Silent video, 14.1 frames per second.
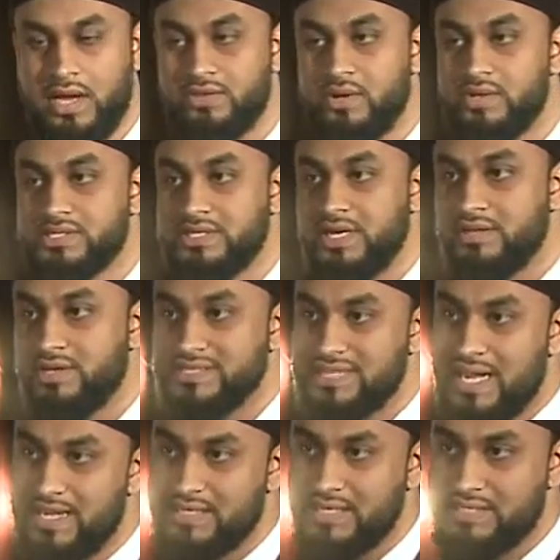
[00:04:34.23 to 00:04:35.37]
Now there was another
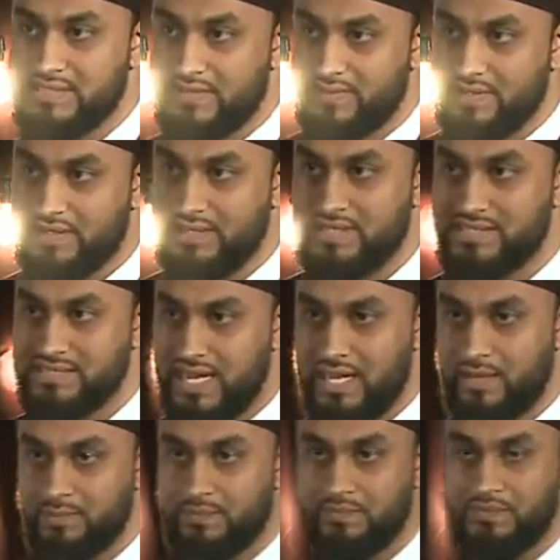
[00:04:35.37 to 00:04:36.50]
scientist living in this
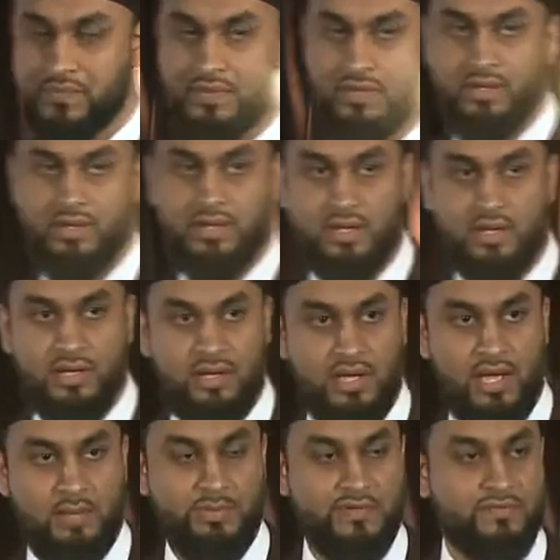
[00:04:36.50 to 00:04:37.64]
time,
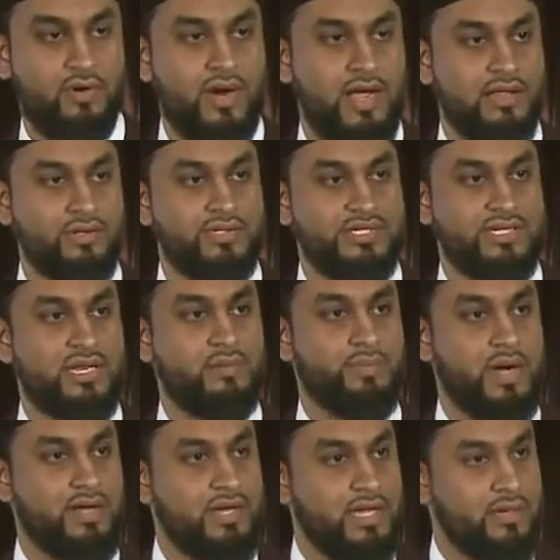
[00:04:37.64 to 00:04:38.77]
and before I elucidate
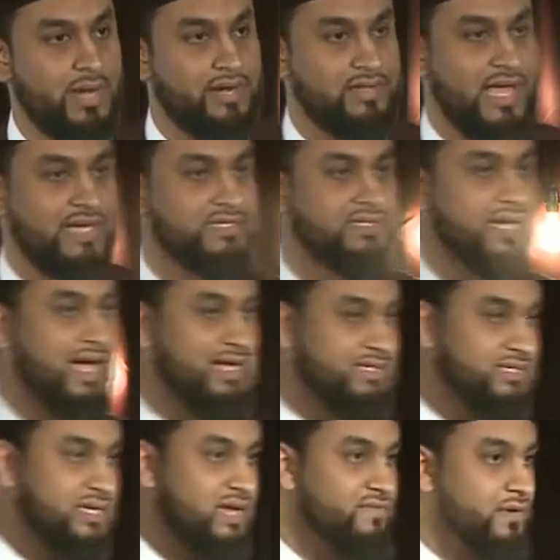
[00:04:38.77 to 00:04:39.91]
upon him, I'd like to
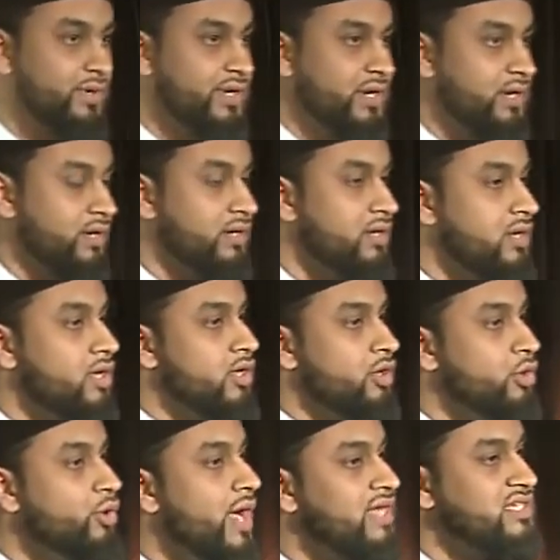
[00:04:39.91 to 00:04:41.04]
ask everyone here,
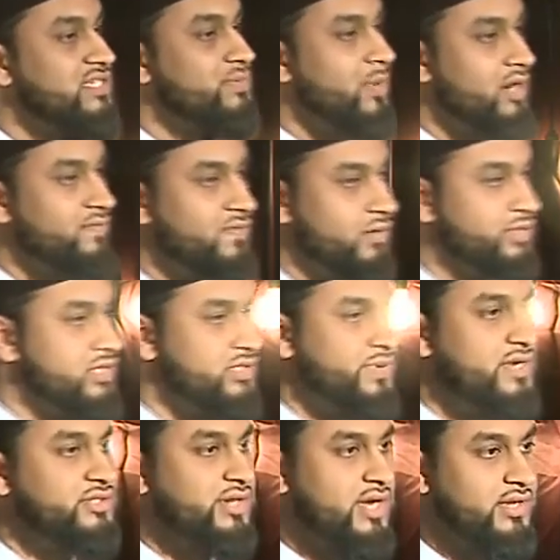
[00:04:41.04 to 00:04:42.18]
who has a smartphone? Just
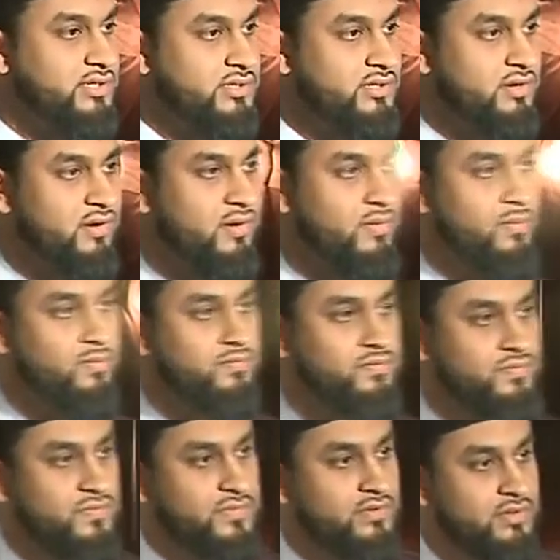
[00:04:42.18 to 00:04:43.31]
raise your hand.
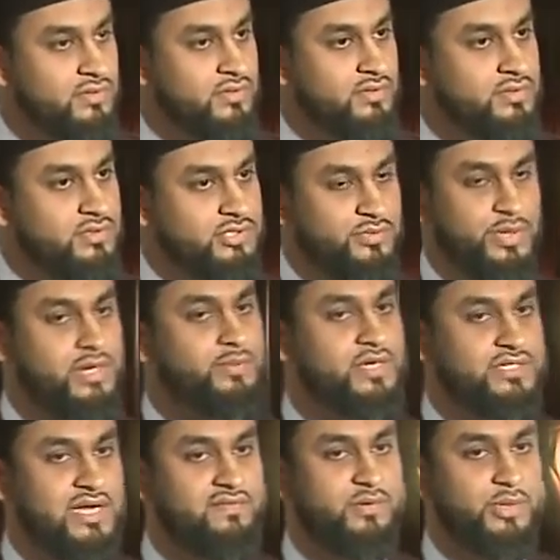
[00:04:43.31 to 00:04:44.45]
So pretty
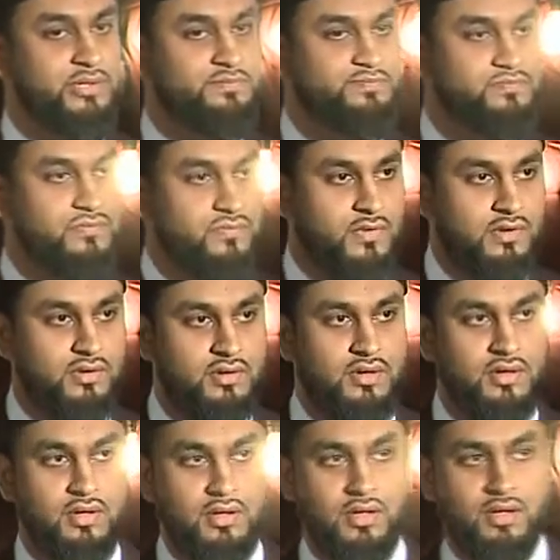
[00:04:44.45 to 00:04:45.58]
much everyone.
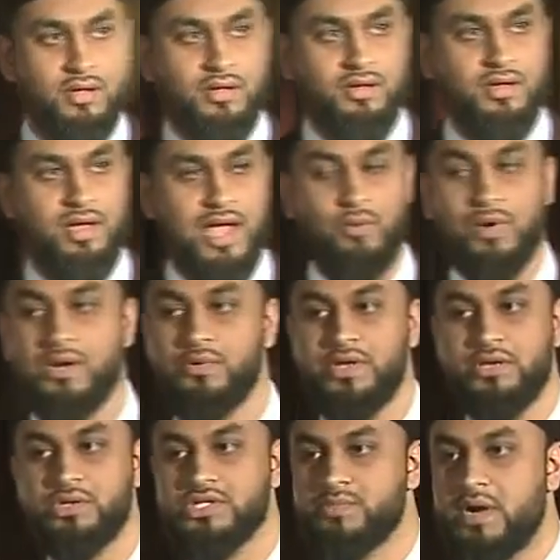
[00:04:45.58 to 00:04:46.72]
And what do
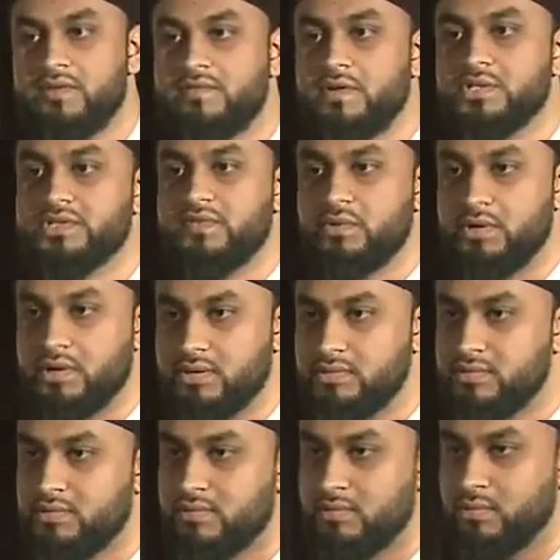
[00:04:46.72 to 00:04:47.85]
we use smartphones
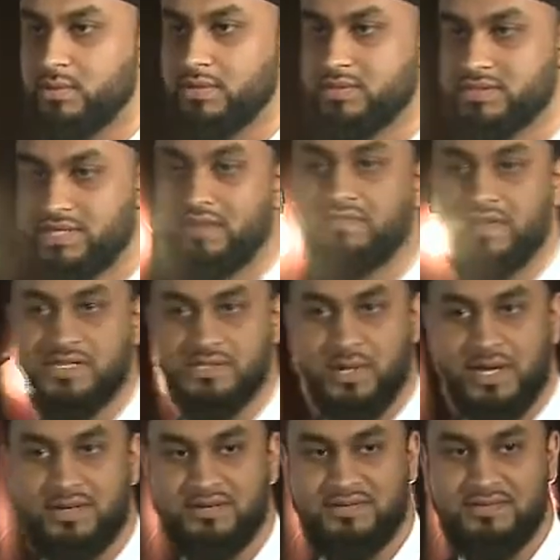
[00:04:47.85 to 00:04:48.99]
for? Well, selfies,
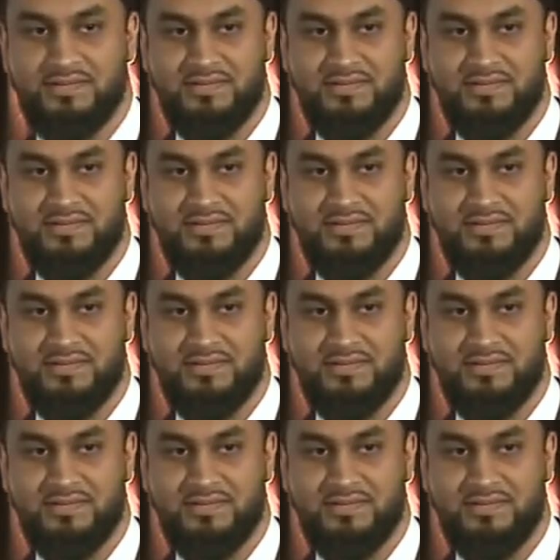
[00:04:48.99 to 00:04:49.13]
right?